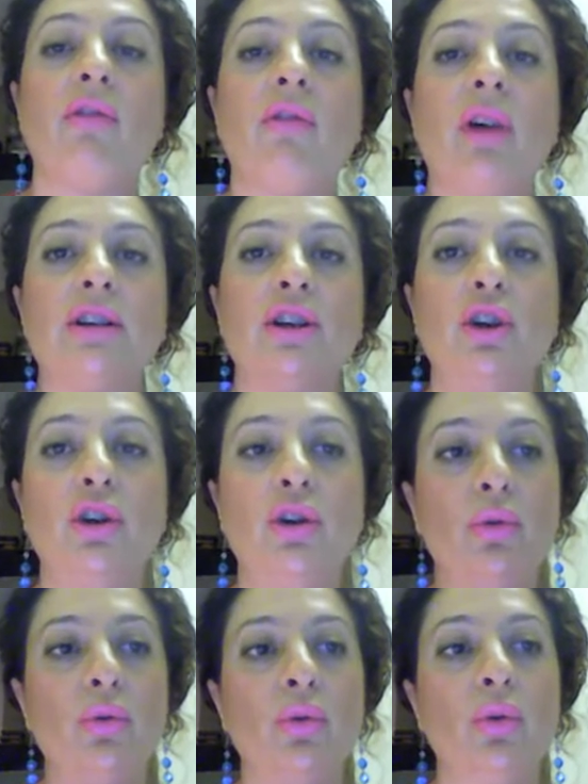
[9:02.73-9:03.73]
that
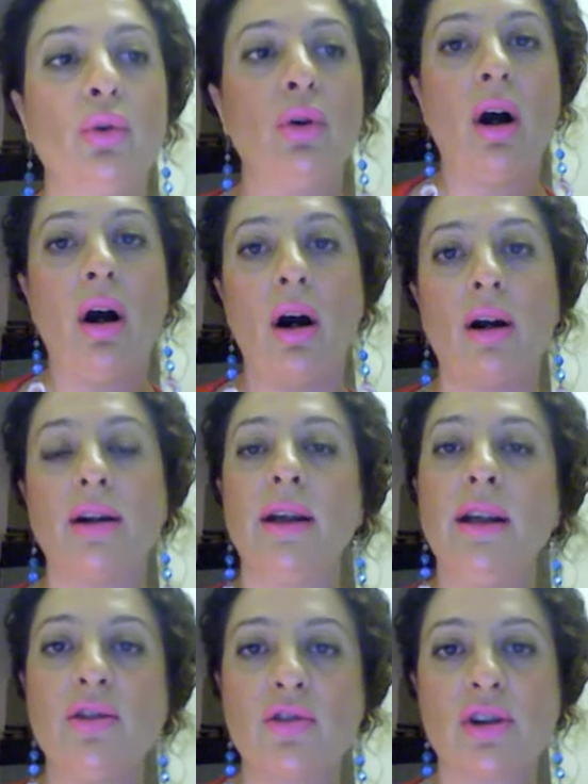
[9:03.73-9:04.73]
you are
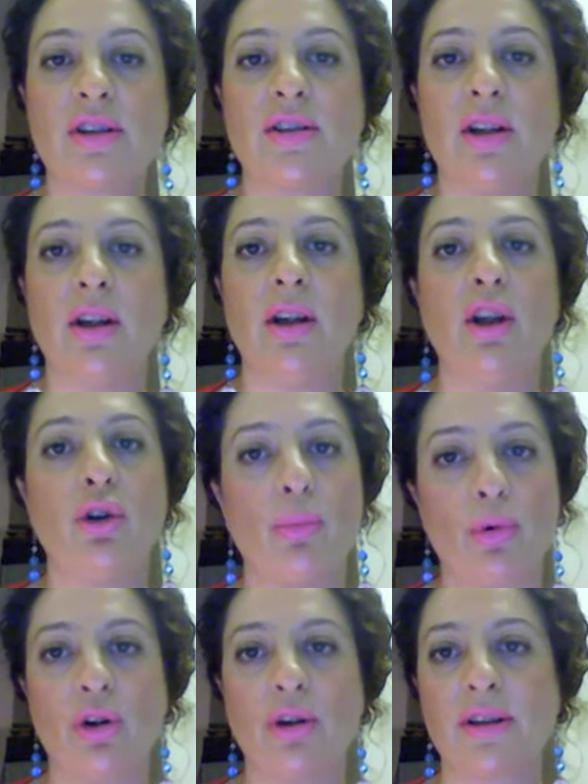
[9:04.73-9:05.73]
interested in your
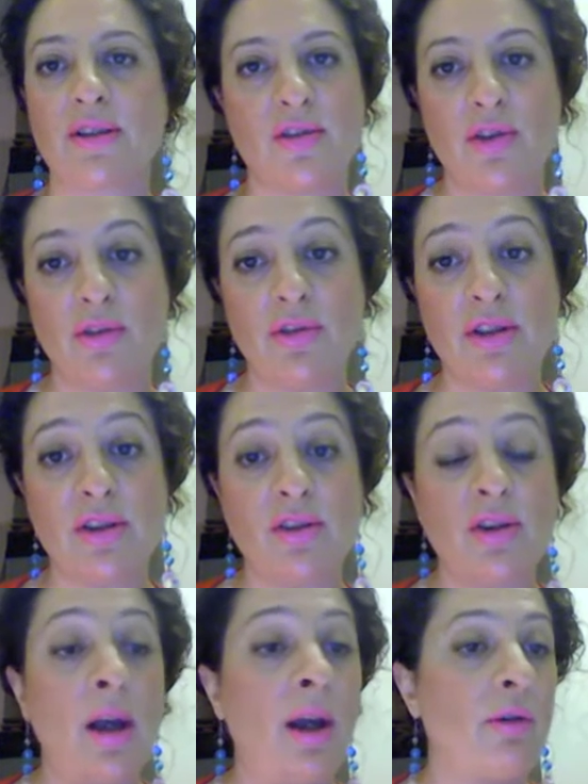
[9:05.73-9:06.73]
products and services,